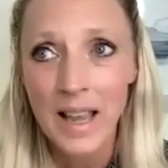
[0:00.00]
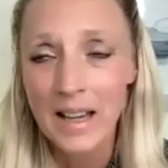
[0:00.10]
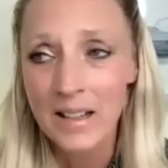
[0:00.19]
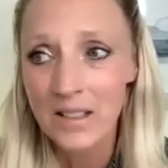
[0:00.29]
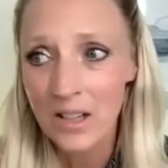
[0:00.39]

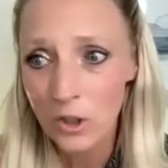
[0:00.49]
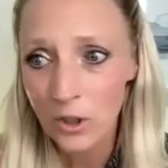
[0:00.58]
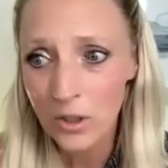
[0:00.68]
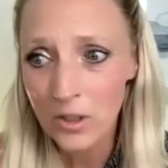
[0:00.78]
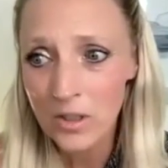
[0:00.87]
And as I
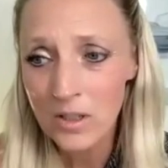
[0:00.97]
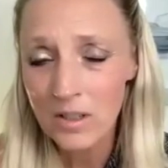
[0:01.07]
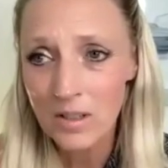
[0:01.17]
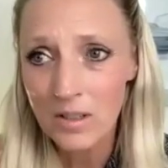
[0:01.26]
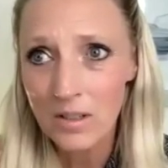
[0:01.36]

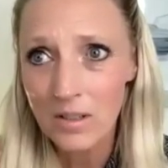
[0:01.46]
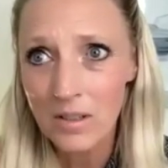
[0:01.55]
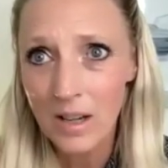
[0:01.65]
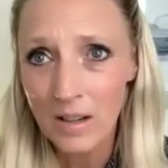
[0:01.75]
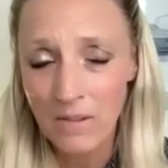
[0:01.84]
turn
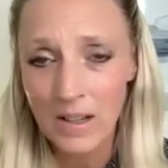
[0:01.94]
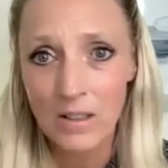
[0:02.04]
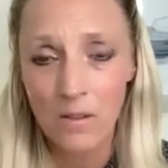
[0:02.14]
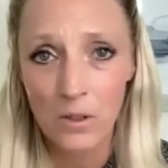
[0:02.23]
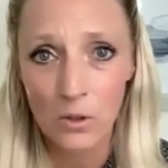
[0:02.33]
and face
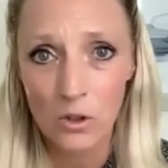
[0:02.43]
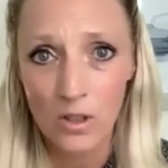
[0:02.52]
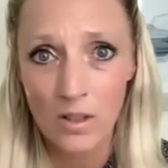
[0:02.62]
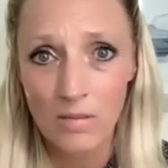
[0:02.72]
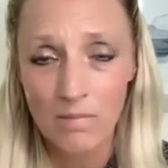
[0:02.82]
the
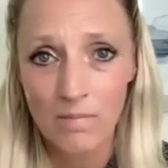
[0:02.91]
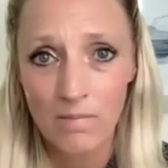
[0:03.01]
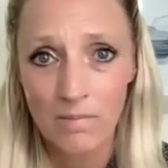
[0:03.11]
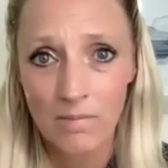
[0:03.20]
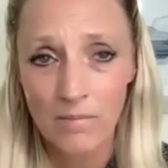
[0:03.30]
future,
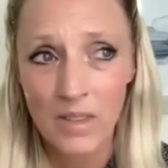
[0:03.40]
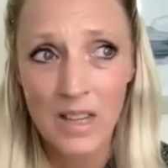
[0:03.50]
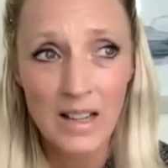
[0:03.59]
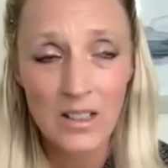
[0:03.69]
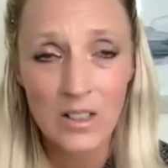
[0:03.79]
the
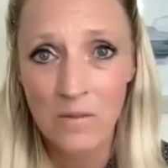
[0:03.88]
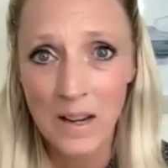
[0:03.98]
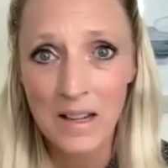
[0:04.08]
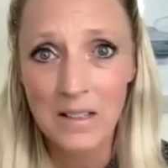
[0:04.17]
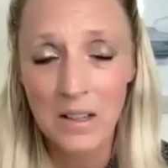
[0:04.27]
next
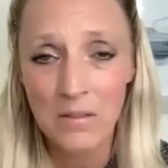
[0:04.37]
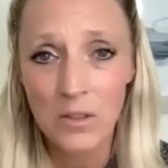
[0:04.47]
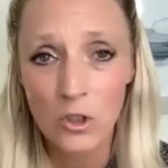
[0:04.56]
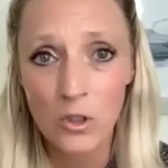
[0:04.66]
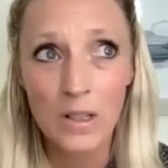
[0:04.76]
phase of
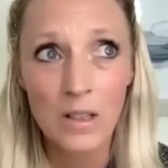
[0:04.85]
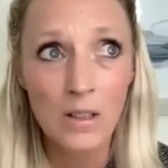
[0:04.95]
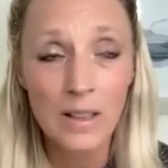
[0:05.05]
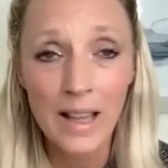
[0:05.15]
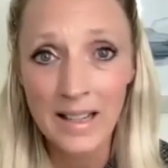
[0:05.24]
the journey, the
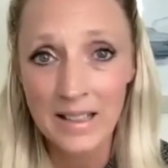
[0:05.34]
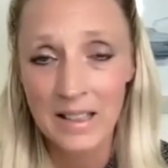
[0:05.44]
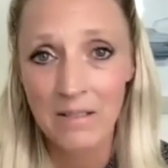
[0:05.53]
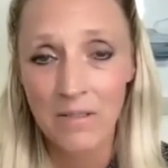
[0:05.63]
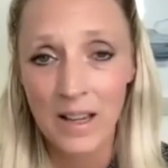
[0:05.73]

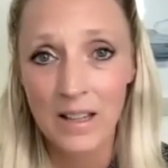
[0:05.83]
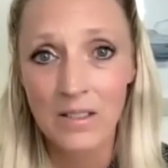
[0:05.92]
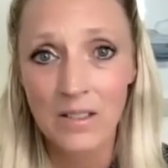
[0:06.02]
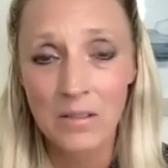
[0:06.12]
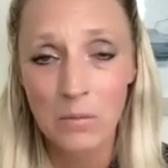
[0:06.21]
legacy
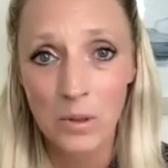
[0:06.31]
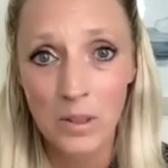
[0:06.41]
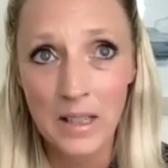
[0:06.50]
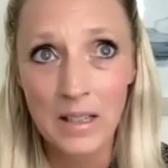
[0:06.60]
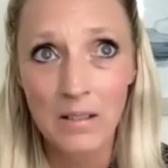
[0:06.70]
phase,
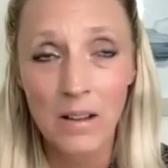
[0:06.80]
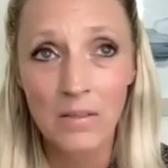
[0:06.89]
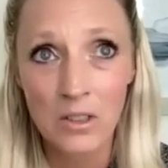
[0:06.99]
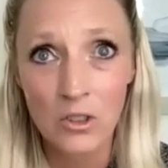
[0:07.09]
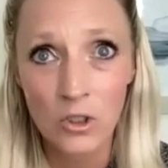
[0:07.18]
really, of
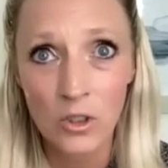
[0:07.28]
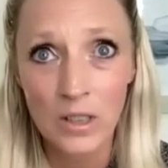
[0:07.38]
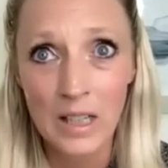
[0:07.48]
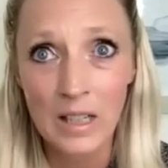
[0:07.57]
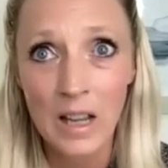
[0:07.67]
this
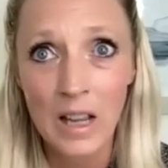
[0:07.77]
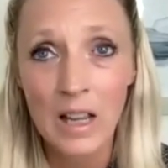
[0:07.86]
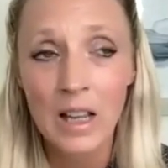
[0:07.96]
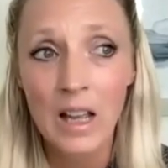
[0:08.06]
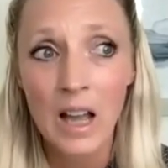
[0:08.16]
journey,
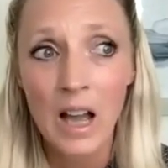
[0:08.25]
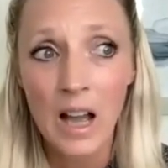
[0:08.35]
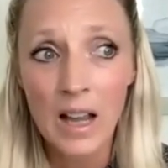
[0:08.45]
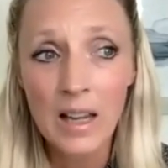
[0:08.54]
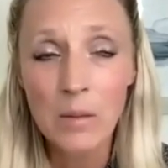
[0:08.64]

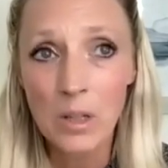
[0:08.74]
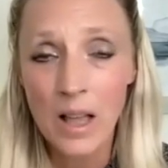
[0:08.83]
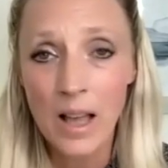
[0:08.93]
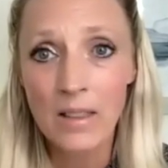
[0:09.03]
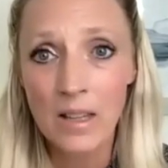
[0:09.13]
I am
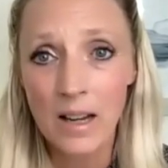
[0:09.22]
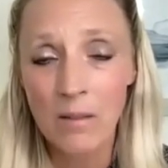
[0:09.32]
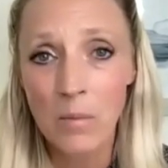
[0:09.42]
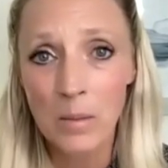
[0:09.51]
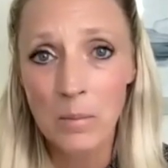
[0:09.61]
glad that I
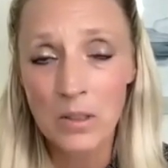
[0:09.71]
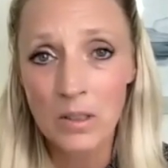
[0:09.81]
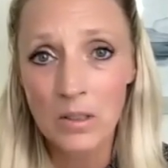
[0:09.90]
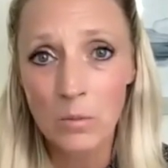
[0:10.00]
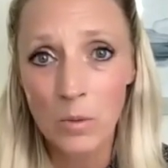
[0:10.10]
have my
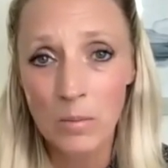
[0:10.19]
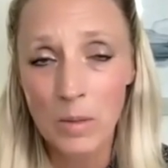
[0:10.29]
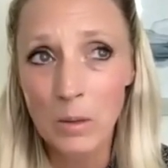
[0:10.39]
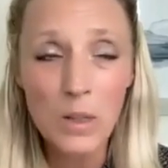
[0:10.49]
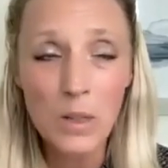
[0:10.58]
business with
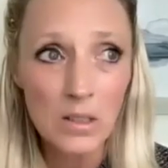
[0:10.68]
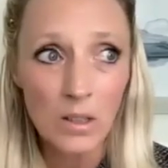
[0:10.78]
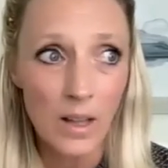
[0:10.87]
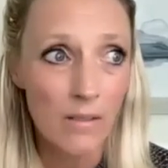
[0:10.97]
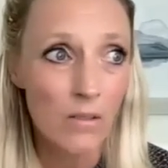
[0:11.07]
me. We still
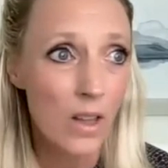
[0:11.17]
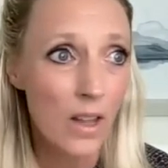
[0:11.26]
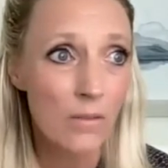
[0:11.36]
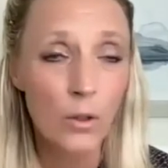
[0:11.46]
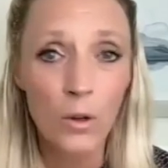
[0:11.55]
have a lot
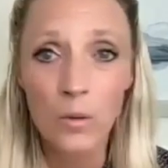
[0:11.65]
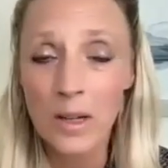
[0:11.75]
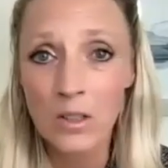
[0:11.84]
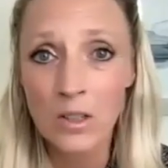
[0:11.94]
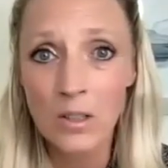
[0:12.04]
of
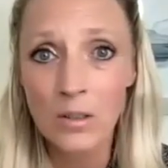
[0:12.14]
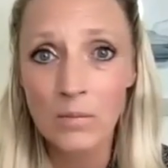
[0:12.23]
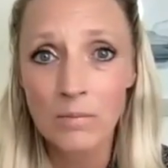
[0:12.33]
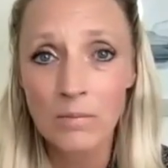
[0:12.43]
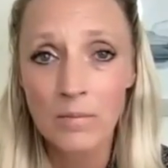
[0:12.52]
growing to
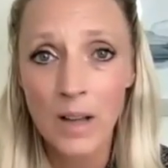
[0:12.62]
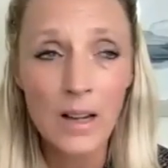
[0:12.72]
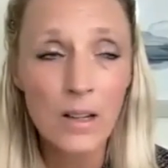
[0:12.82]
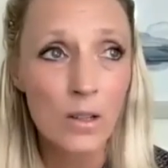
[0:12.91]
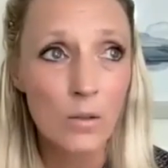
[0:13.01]
do. I
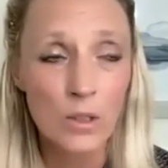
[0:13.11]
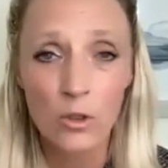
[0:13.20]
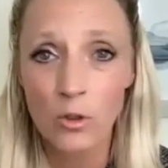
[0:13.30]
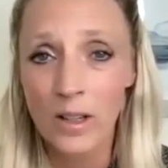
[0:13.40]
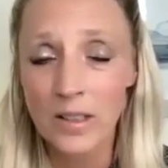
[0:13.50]
don't always
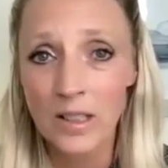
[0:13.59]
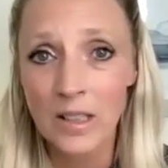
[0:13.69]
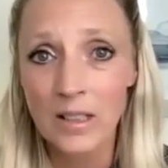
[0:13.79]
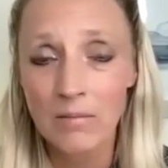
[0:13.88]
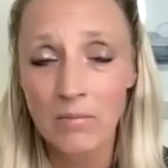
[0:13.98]
trust
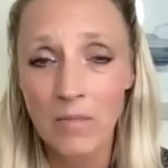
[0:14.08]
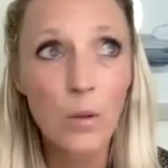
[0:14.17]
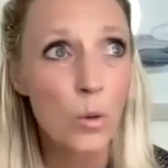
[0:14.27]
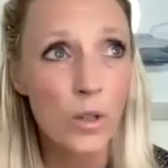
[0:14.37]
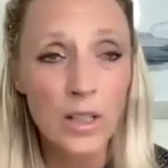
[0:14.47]
it. I
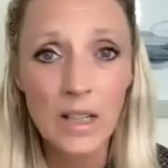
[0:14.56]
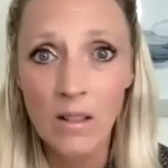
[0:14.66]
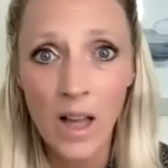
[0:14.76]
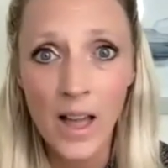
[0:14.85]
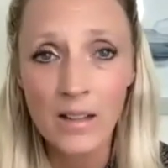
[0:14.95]
worry a
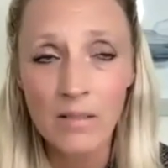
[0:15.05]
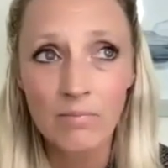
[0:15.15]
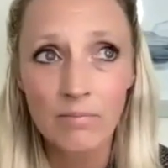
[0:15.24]
lot.